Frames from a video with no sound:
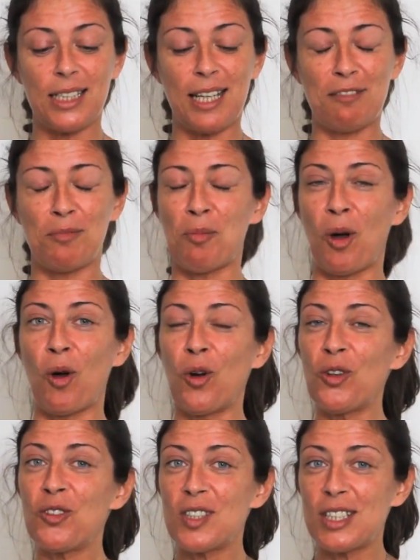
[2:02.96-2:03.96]
gave me my
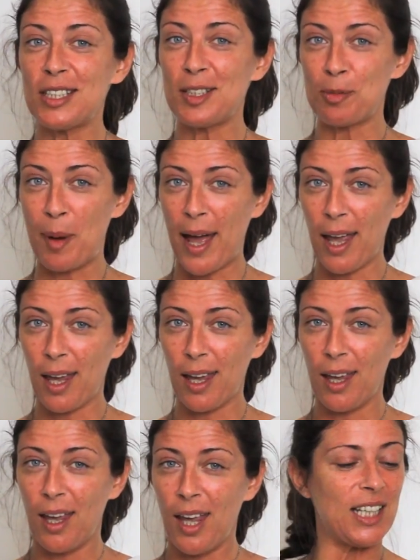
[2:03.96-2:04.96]
confidence back
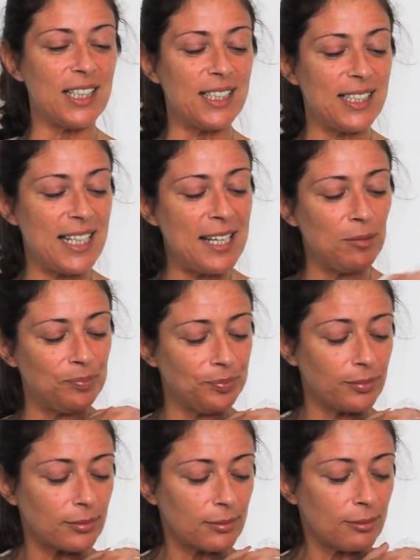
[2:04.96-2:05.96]
you can see
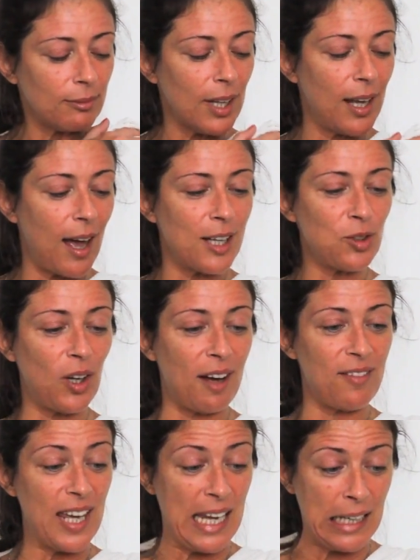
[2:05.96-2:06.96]
I don't
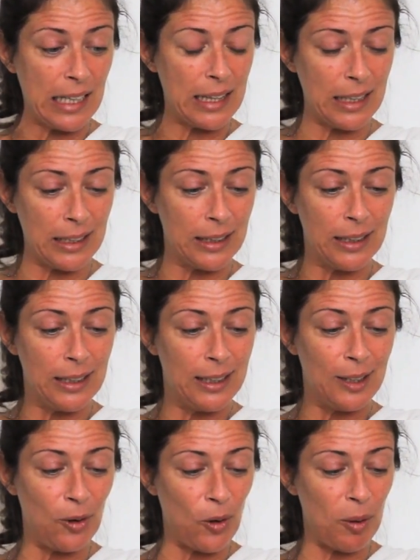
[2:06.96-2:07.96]
have anything
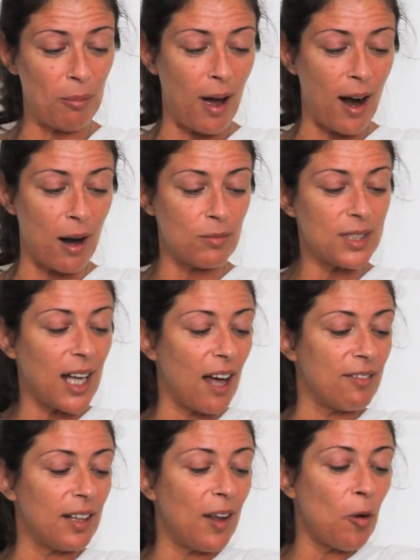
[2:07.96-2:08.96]
on my arms I
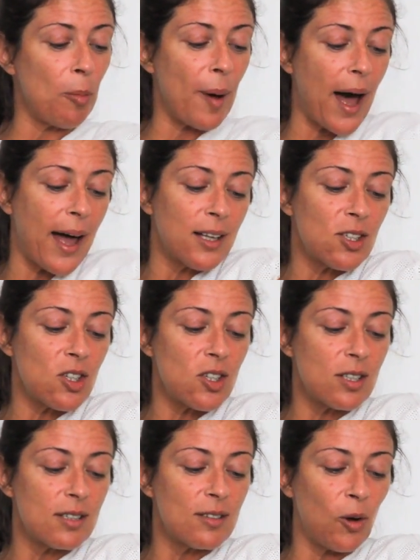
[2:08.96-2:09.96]
have a little
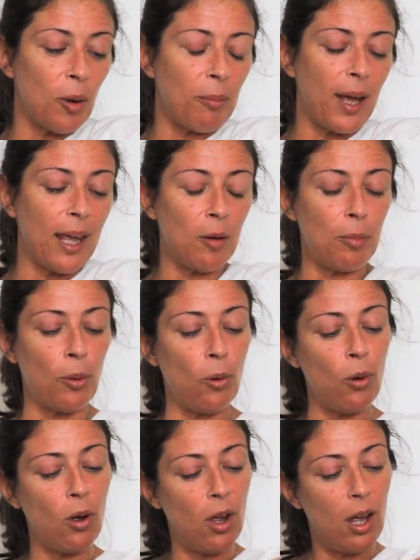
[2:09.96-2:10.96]
patch on my
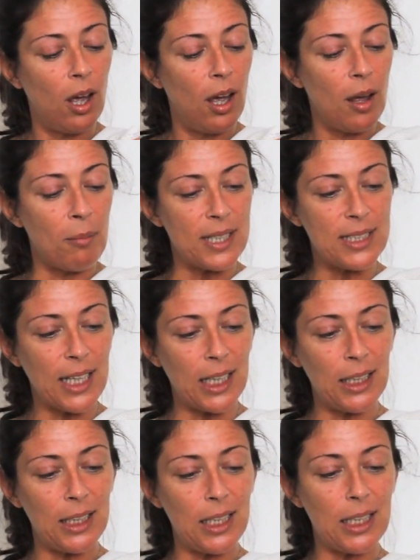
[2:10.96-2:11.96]
elbow my
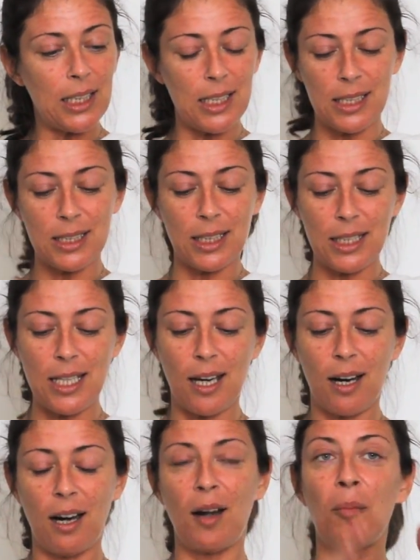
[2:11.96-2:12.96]
skin here is
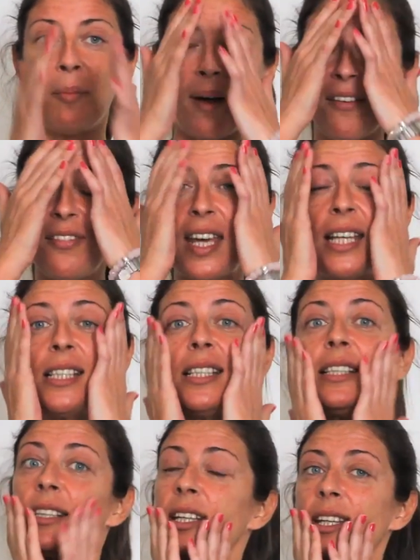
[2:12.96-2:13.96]
clear my face
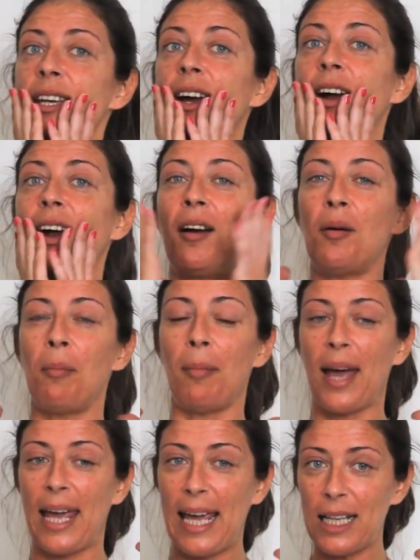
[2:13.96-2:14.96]
is clear
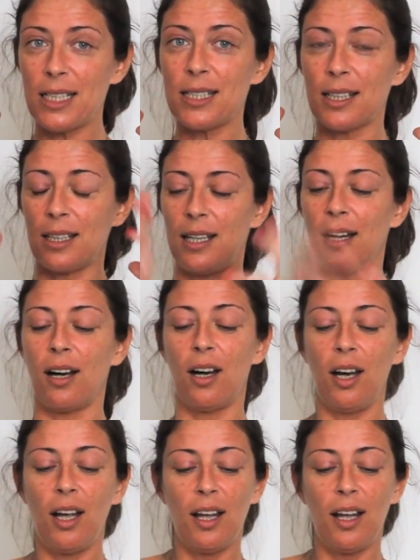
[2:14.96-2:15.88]
my head's clear